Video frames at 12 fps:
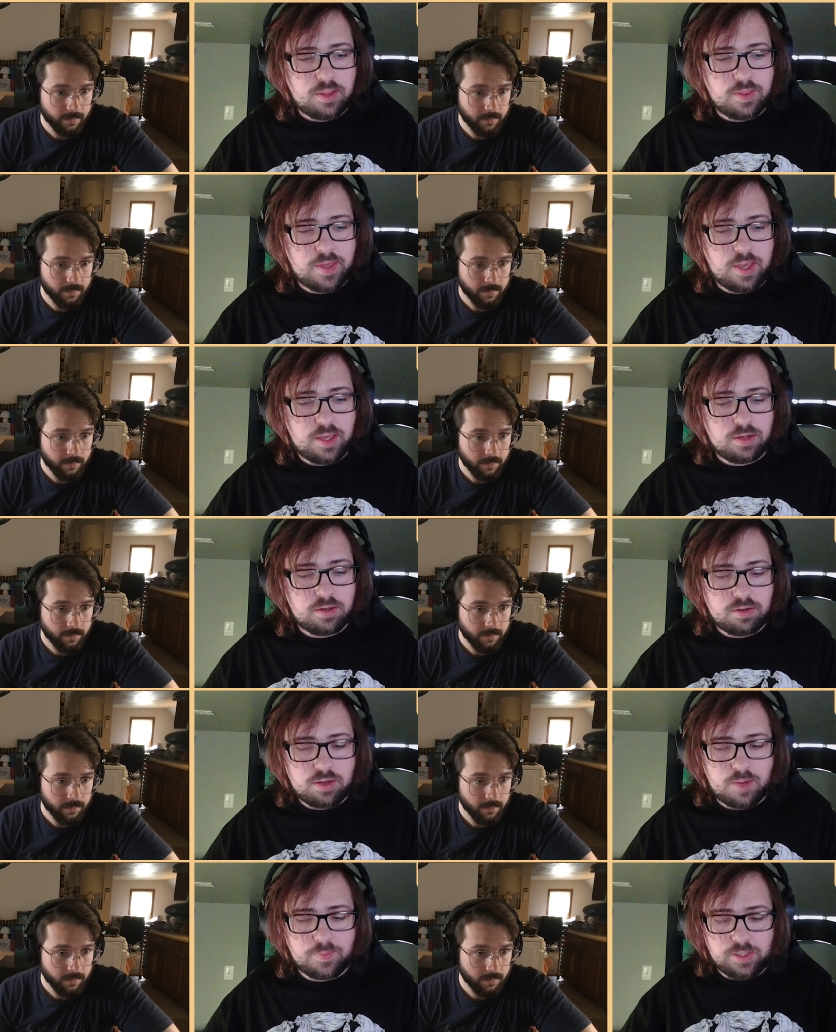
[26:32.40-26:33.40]
Speaker 1: then
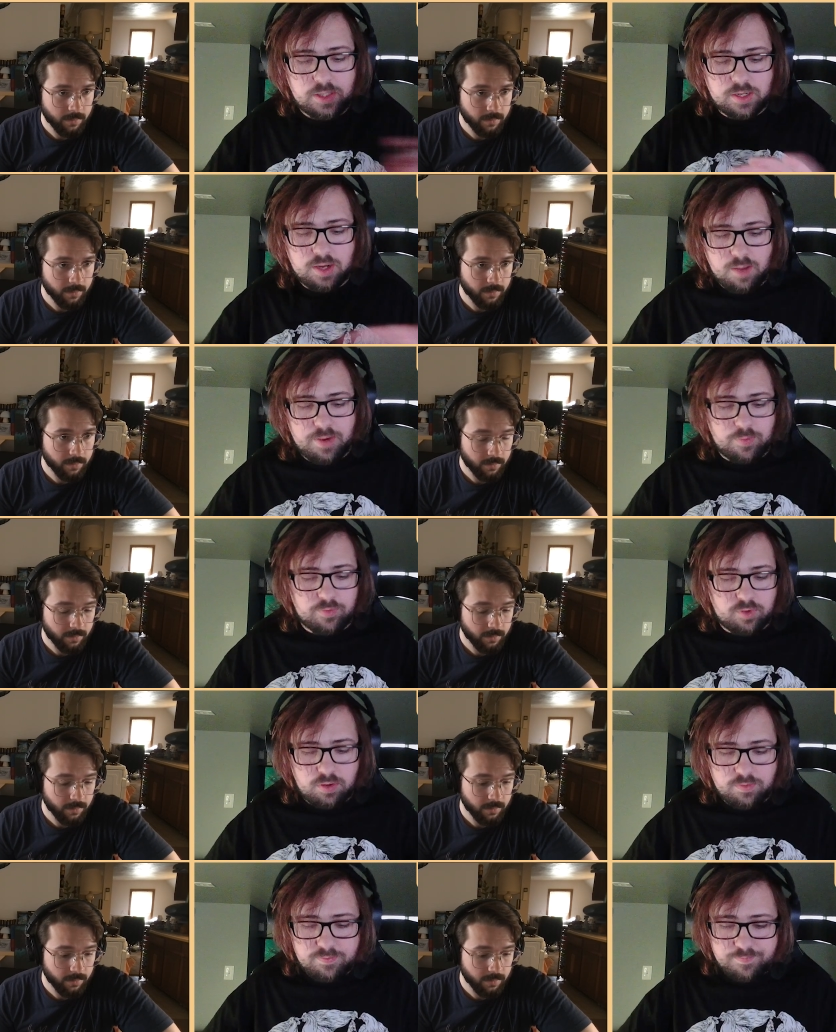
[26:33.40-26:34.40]
I'm gonna let combat
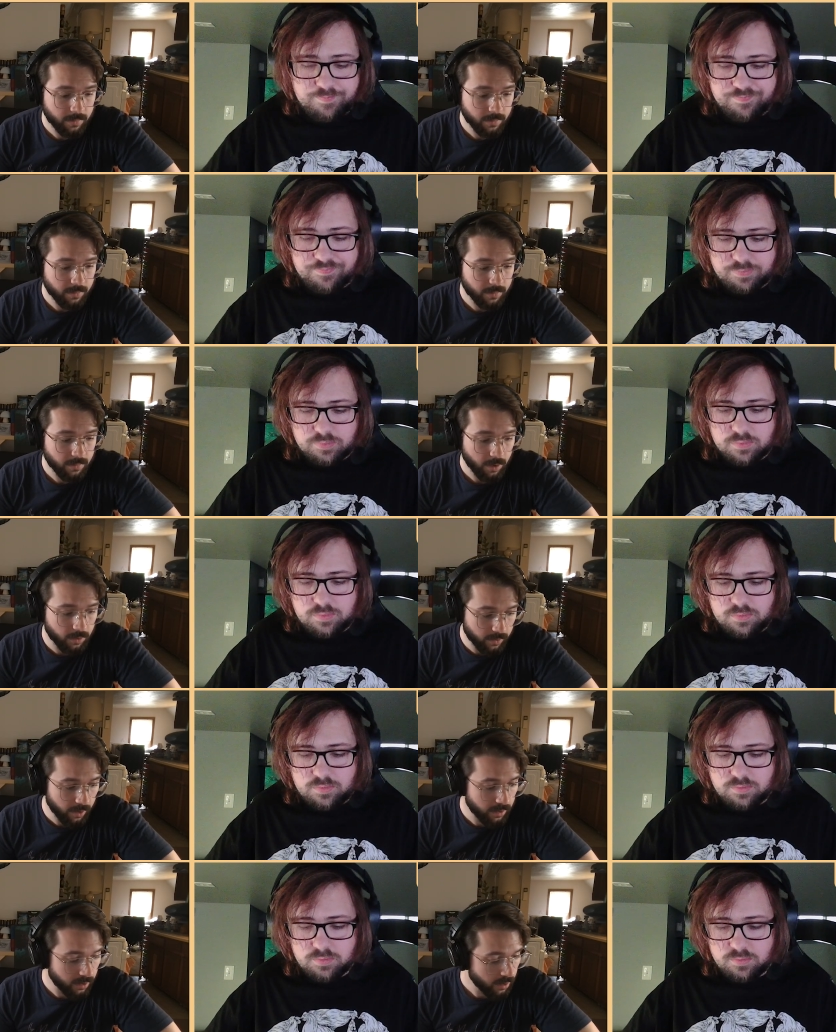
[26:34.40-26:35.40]
resolve.
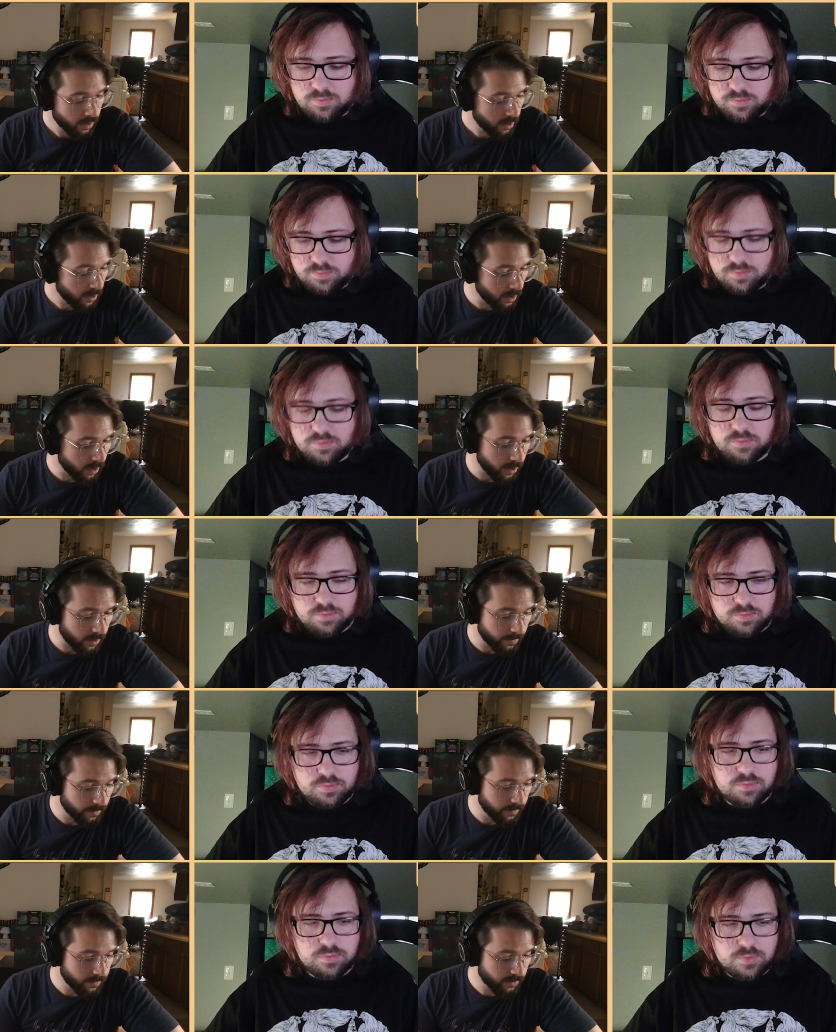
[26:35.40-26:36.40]
Speaker 2: Okay.
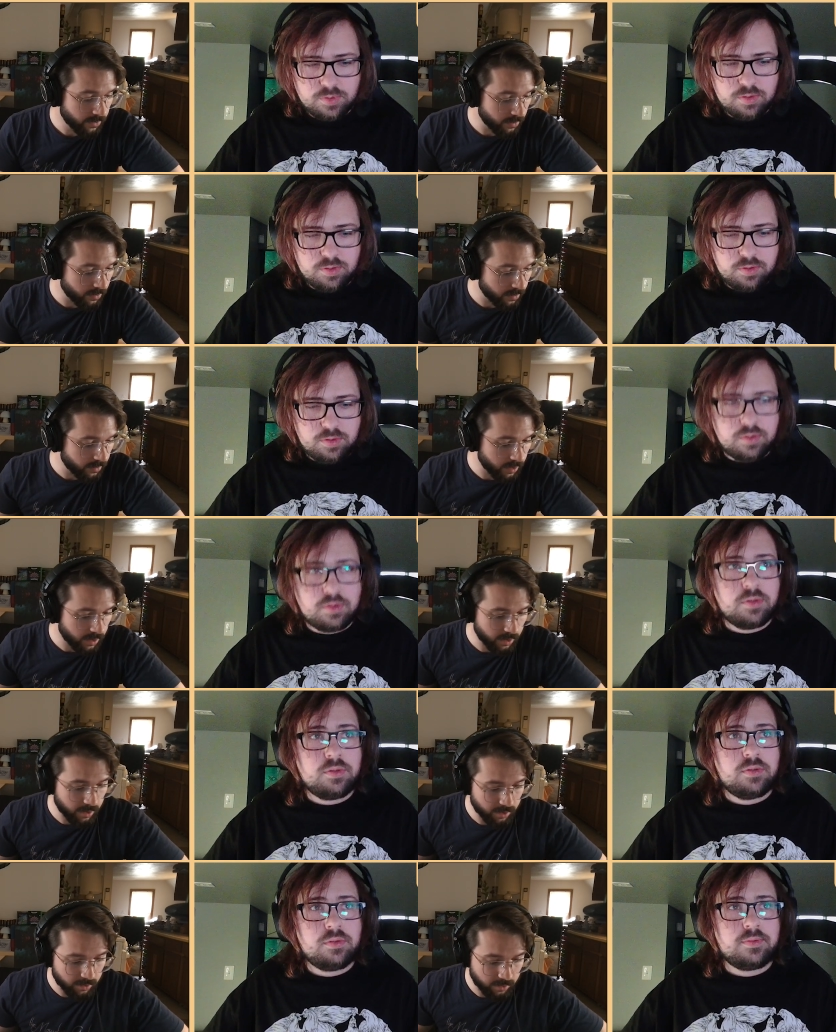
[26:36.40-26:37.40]
Um, so
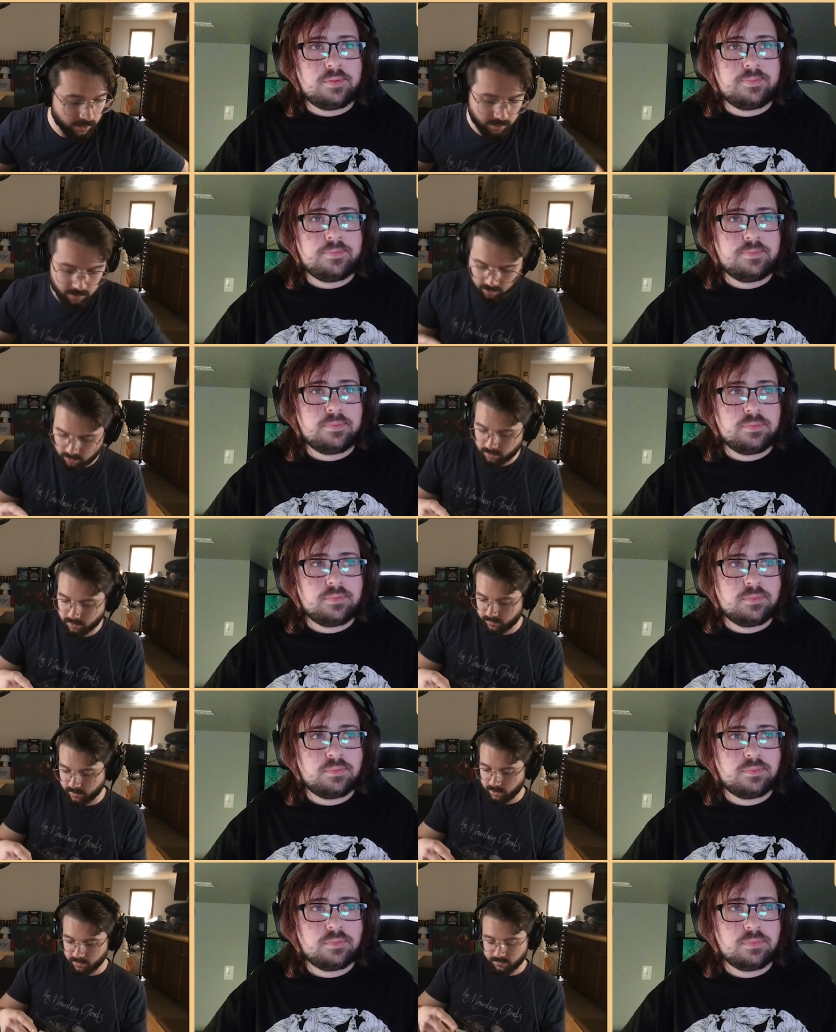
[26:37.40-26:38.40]
I don't have
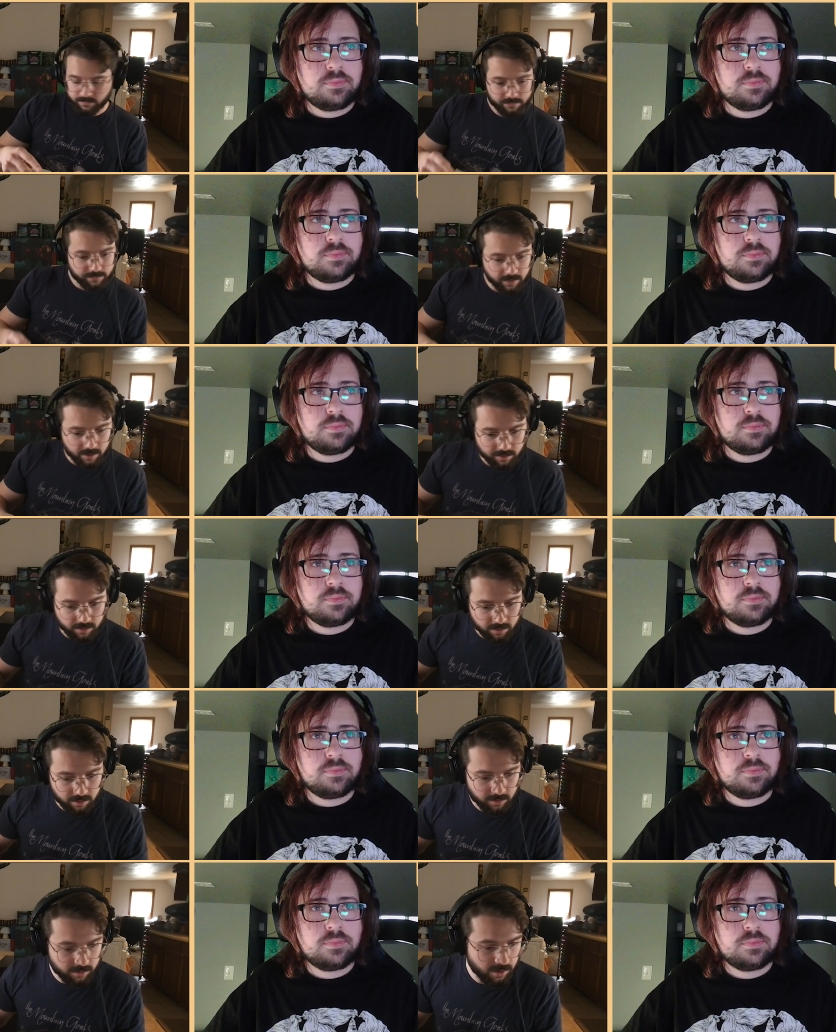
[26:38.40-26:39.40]
any effects at
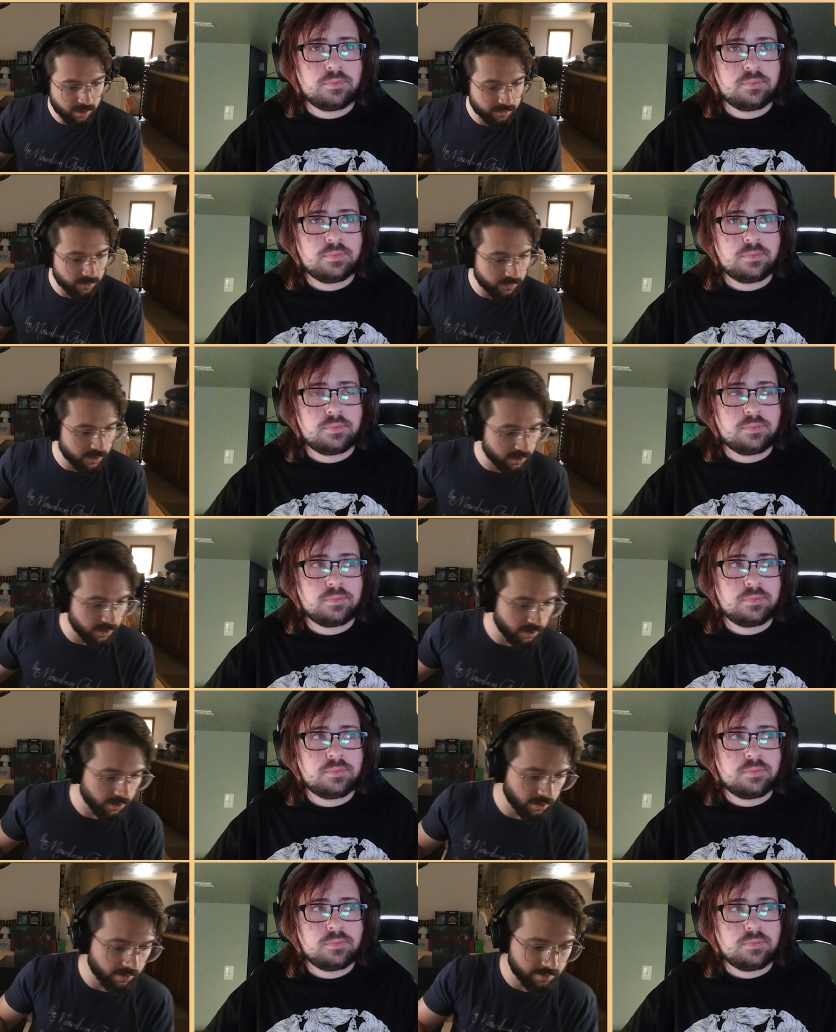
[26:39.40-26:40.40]
this time, so we can
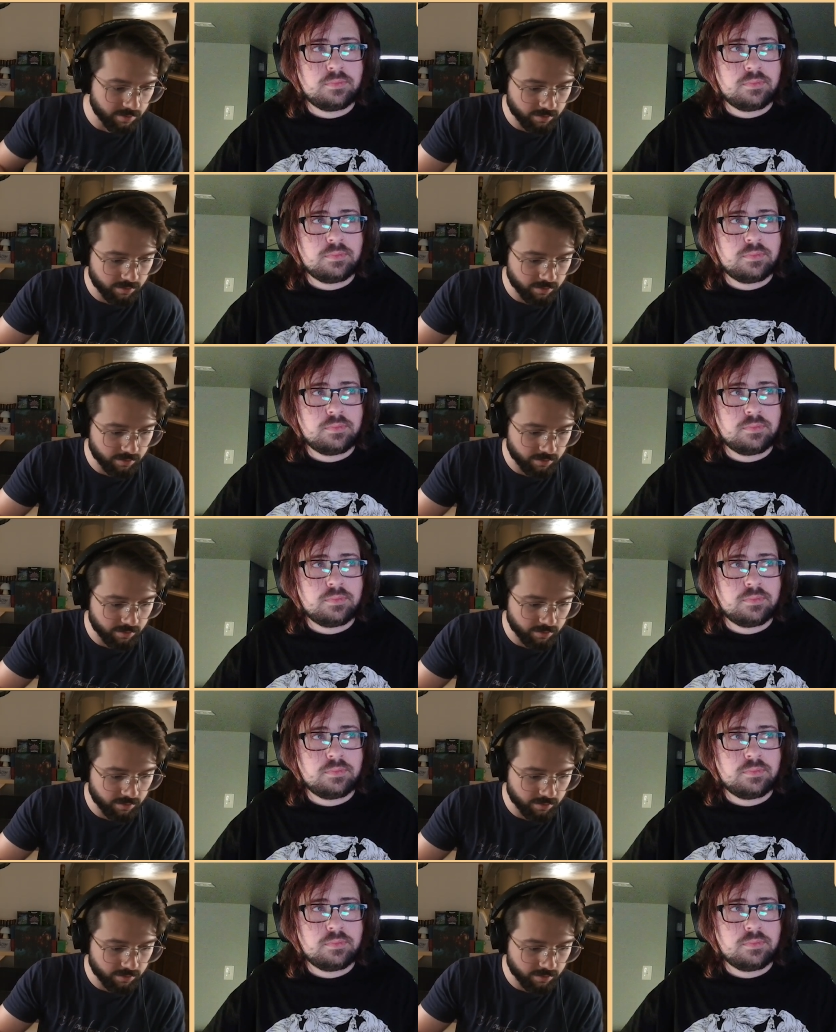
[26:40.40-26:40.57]
let combat